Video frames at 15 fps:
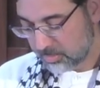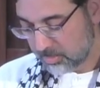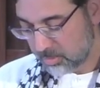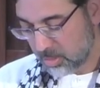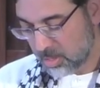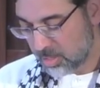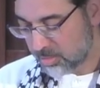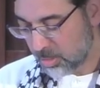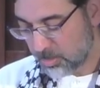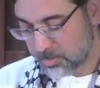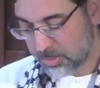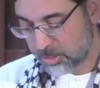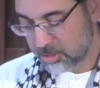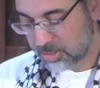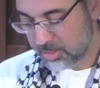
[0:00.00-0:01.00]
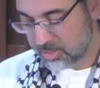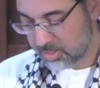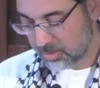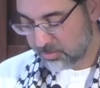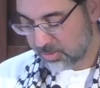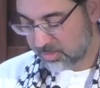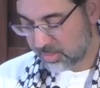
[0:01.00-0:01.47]
to all the oppression and
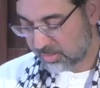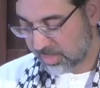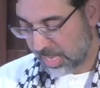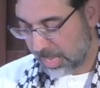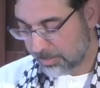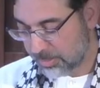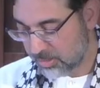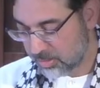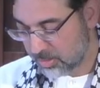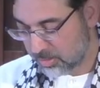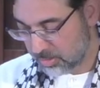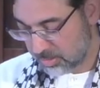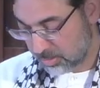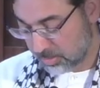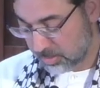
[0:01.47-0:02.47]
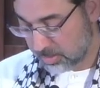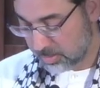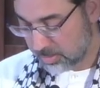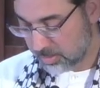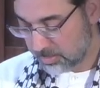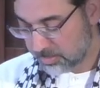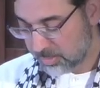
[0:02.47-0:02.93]
suffering that happens on this
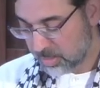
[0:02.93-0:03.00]
earth.